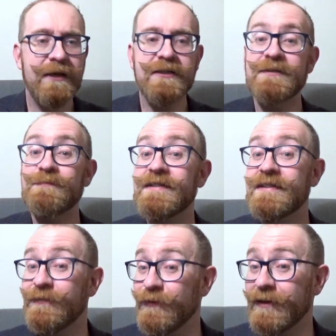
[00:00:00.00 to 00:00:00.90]

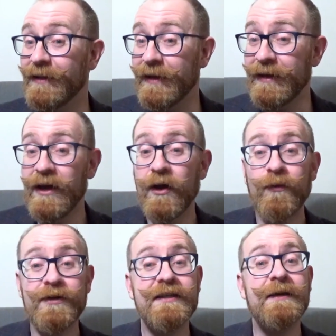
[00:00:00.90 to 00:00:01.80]
Specifically,
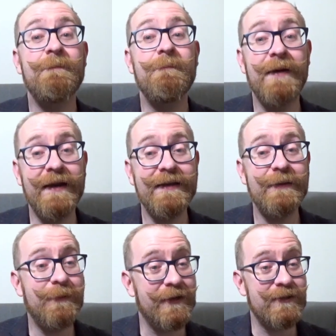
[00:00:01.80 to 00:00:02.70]
we see many
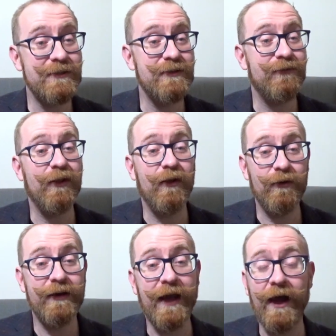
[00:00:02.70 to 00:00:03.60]
depictions of a
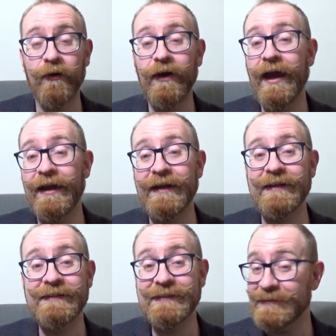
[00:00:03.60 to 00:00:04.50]
long gown
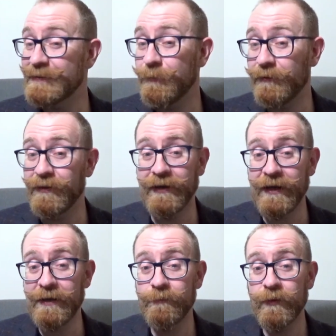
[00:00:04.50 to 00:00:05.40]
ending just above the
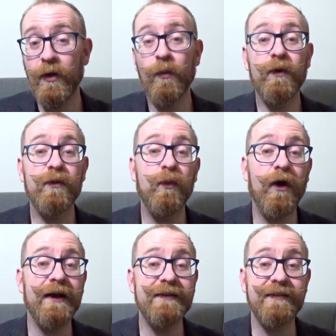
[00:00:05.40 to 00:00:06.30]
knee, with
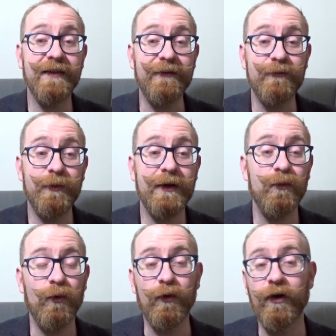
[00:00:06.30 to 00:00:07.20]
wide sleeves
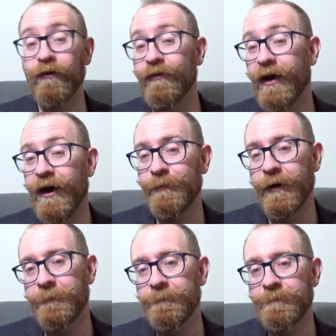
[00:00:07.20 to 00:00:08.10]
being worn over
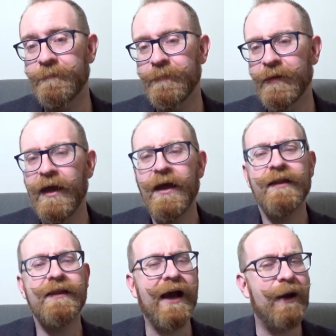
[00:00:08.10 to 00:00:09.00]
armour.
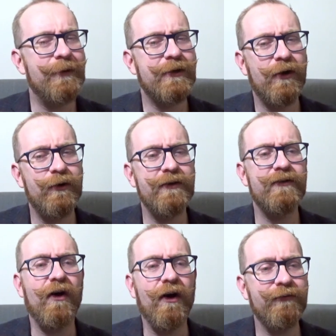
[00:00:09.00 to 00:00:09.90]
The arming coat is
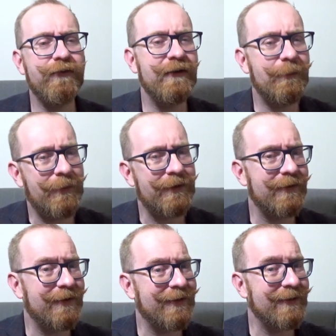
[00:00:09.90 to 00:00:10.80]
often
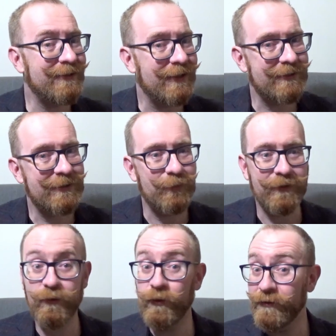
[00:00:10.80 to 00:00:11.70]
depicted in conjunction
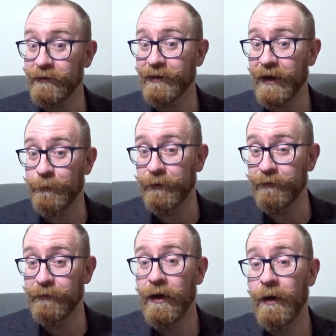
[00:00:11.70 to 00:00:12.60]
with quilted
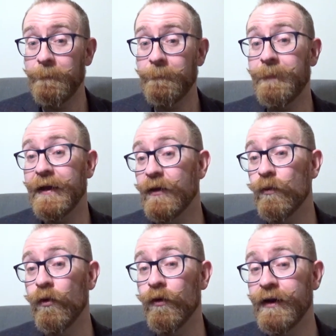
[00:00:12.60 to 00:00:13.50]
garments being
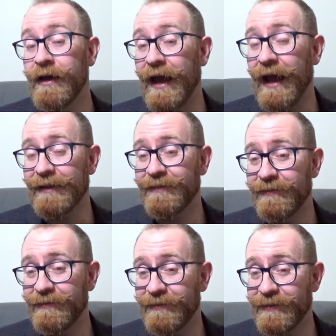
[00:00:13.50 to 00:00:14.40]
worn at
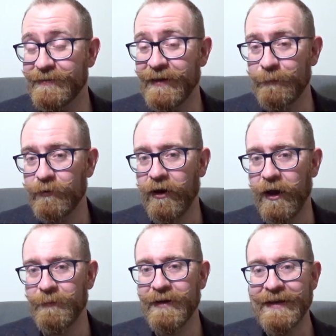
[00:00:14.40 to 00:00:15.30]
the same
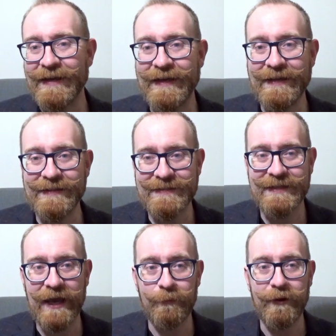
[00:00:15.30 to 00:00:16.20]
time in the
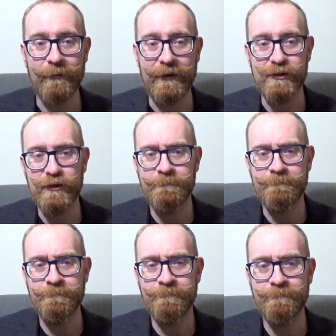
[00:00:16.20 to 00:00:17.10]
same image.
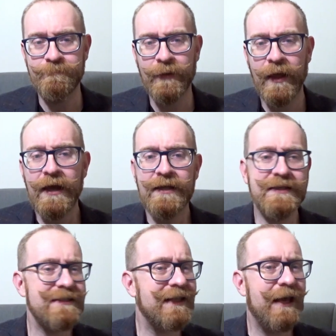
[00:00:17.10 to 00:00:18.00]

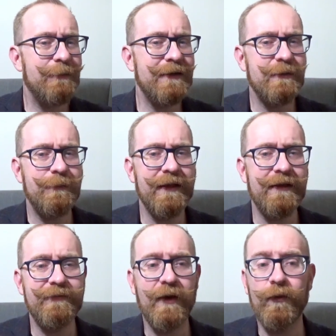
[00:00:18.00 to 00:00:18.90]
This led me to
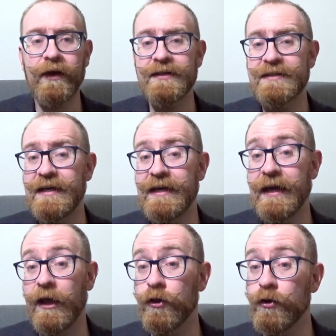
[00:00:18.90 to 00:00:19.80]
believe that we are seeing
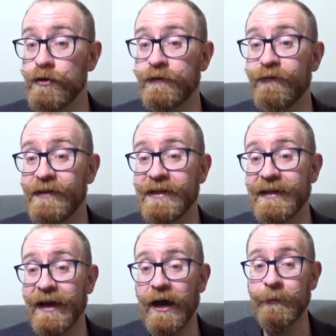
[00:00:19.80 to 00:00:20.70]
a loose-fitting
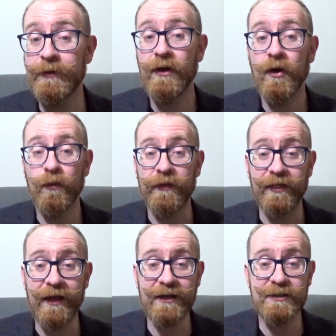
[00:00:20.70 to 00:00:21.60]
garment with
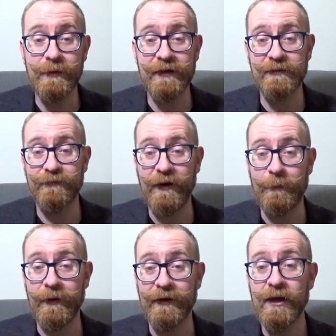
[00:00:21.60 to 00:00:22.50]
large amounts of
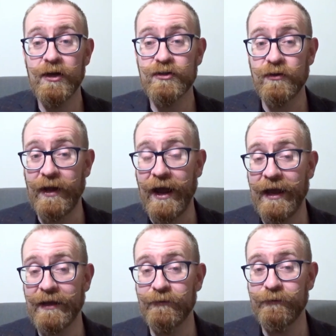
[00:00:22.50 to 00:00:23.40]
fabric so to
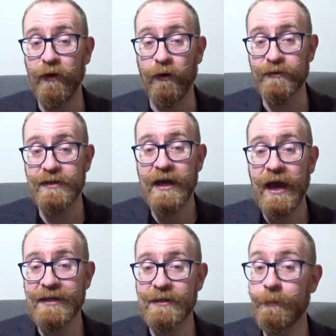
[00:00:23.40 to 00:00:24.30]
hang in folds,
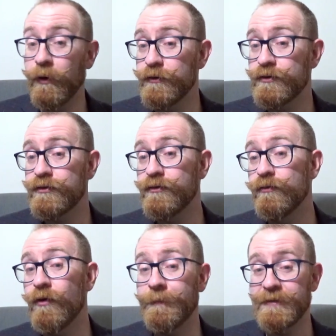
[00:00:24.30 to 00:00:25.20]
as opposed to
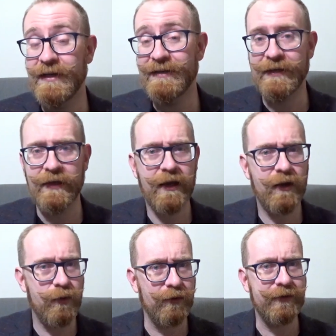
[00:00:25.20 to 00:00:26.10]
representing
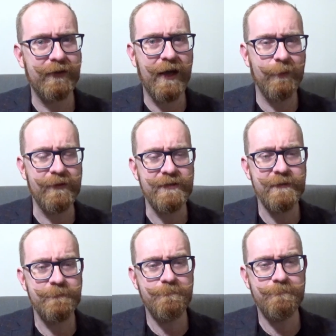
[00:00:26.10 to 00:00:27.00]
quilted garments.